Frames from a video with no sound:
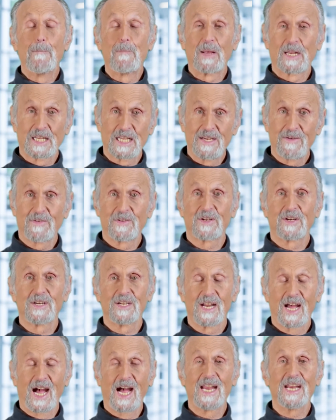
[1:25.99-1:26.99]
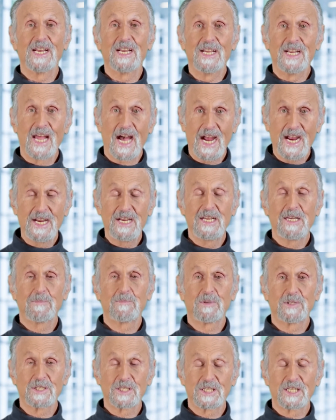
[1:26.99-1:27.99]
Believe it or not,
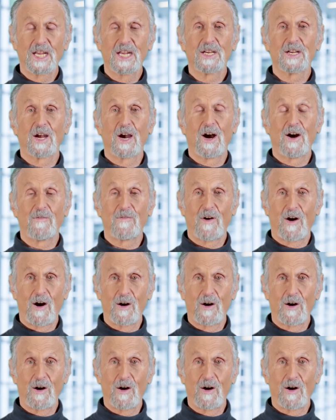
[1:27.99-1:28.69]
90% of